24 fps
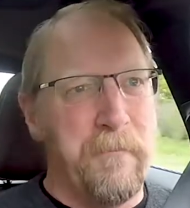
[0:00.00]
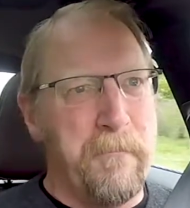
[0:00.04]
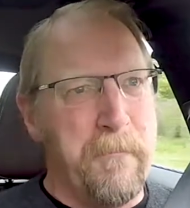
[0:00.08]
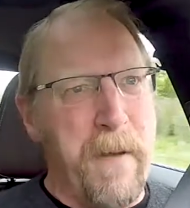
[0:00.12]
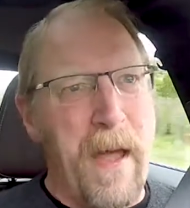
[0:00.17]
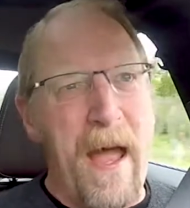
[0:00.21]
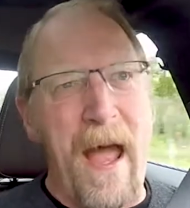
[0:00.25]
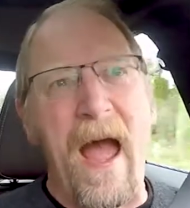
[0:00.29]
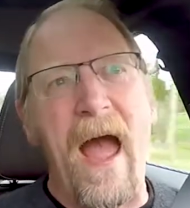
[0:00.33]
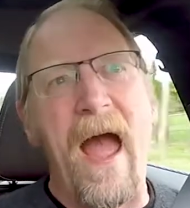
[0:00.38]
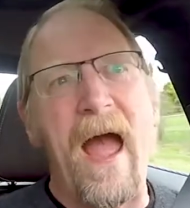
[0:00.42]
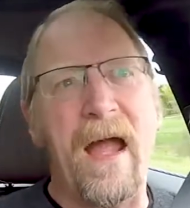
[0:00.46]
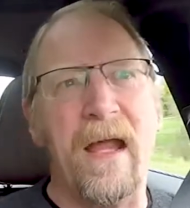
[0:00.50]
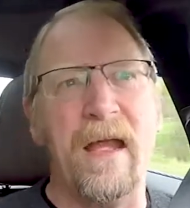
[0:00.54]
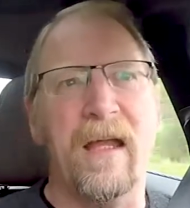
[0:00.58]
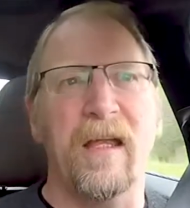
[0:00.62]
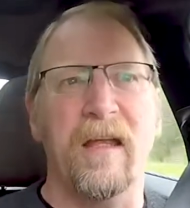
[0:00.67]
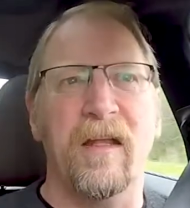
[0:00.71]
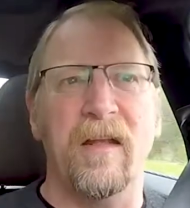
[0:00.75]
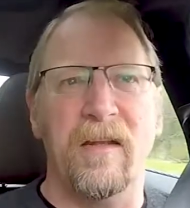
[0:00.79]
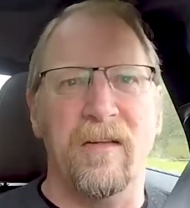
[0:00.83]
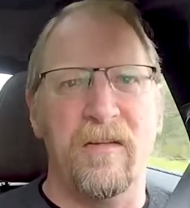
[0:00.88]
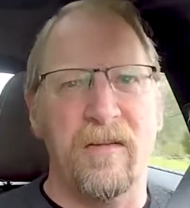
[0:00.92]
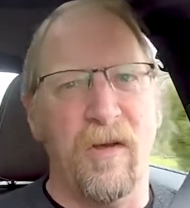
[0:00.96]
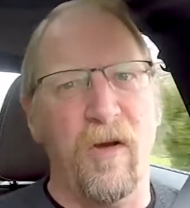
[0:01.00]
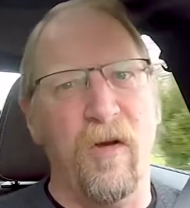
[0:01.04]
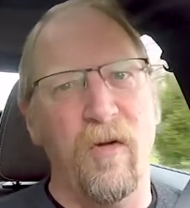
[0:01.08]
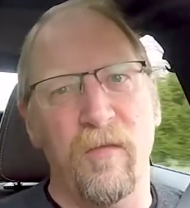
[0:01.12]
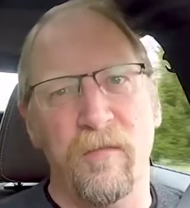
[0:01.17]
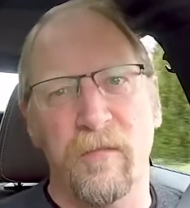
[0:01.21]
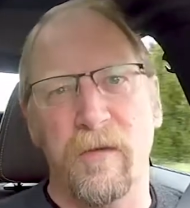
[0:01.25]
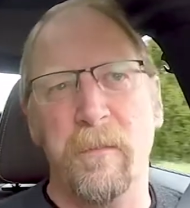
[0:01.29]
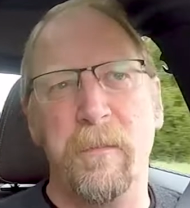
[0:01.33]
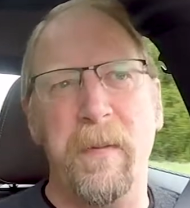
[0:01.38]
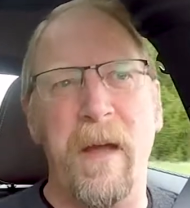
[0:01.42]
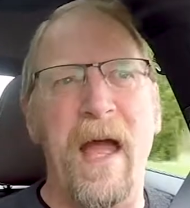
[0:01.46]
package
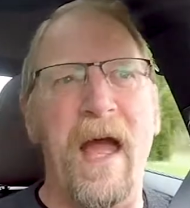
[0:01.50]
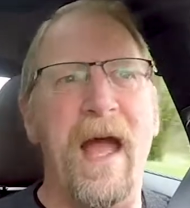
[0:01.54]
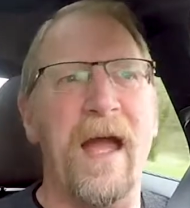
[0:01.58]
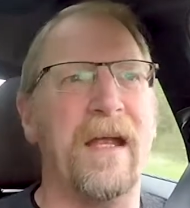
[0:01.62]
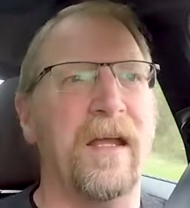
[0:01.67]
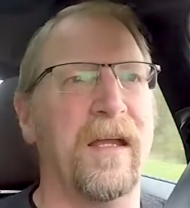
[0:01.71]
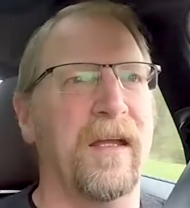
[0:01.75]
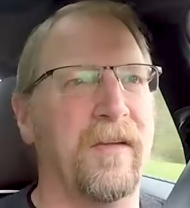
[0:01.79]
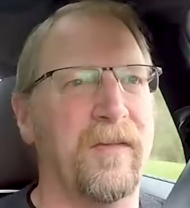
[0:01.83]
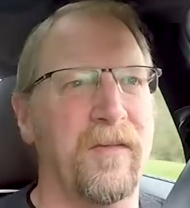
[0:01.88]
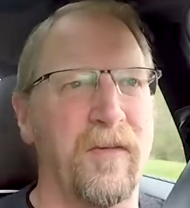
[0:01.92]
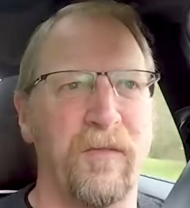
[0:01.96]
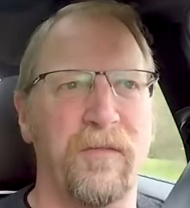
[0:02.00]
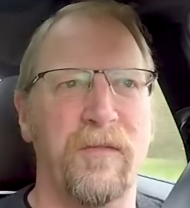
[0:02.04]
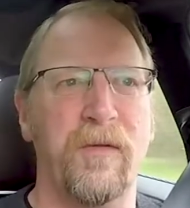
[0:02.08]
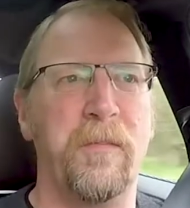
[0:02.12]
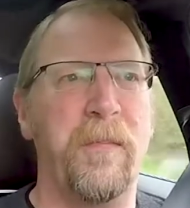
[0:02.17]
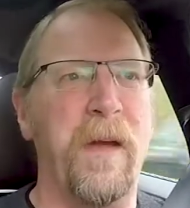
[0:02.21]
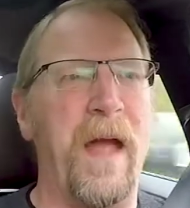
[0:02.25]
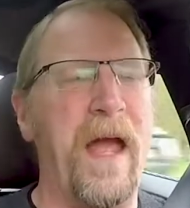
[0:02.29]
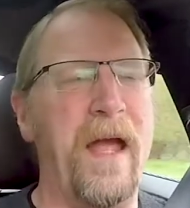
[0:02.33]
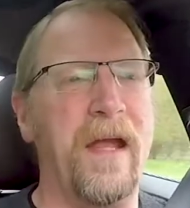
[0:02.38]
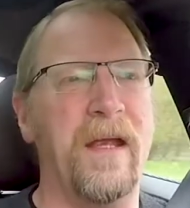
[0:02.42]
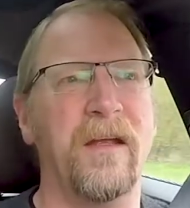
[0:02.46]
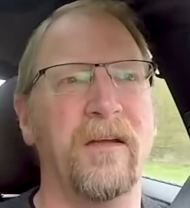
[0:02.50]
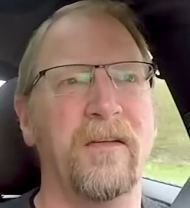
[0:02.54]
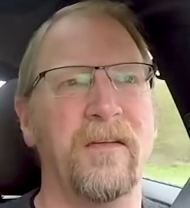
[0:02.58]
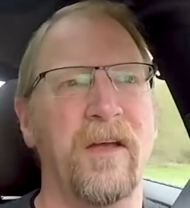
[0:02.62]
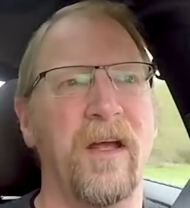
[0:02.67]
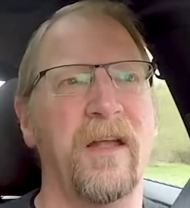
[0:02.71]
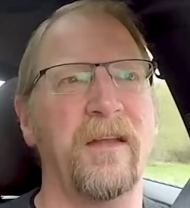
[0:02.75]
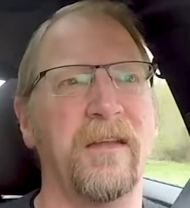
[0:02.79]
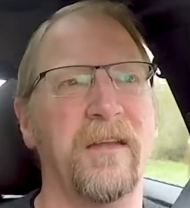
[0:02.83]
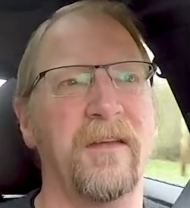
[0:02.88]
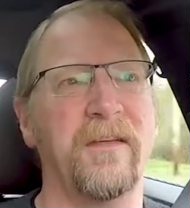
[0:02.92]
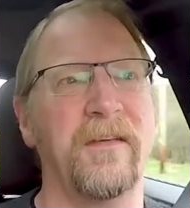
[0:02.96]
over package over package
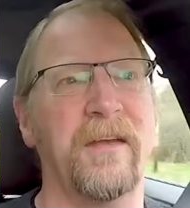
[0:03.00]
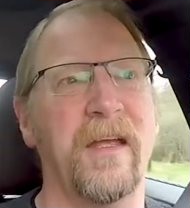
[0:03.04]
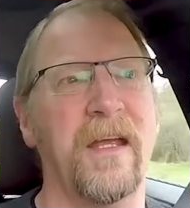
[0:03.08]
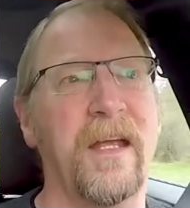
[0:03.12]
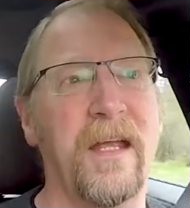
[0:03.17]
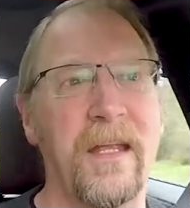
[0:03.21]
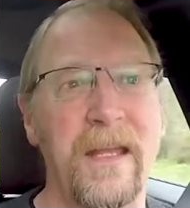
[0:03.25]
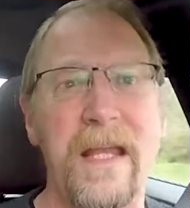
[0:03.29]
on this thing,